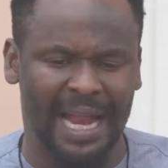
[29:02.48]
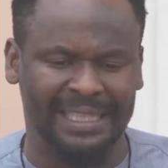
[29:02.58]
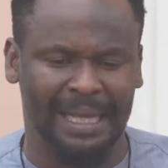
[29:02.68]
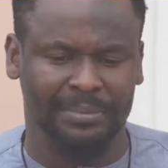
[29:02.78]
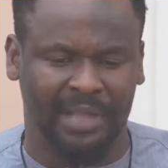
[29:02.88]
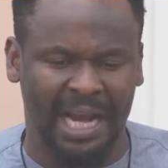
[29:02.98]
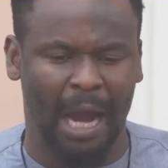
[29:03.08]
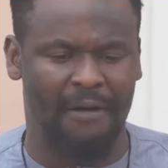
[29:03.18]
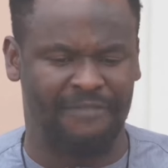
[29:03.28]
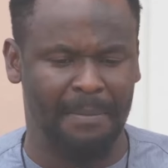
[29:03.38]
let them take
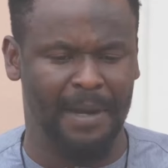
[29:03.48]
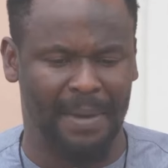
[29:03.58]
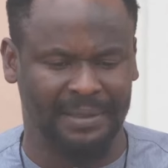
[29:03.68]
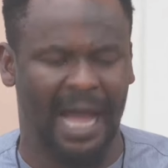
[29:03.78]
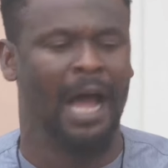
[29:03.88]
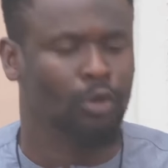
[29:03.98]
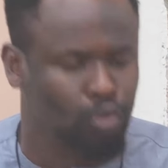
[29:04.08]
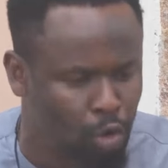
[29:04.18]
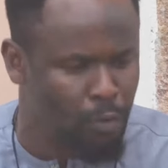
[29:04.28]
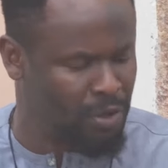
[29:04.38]
our family matter
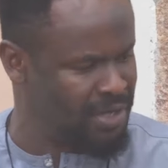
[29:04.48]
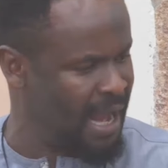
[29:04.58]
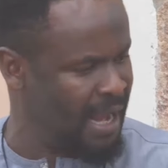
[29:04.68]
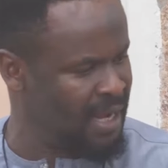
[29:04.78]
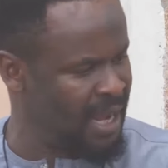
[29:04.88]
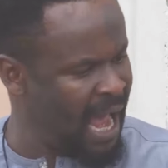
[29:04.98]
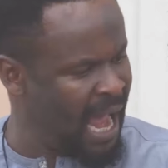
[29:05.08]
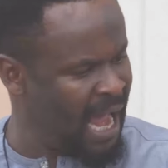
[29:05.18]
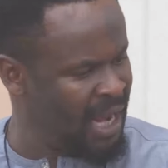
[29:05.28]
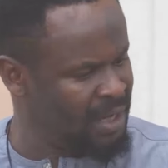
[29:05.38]
to Umunna? Huh?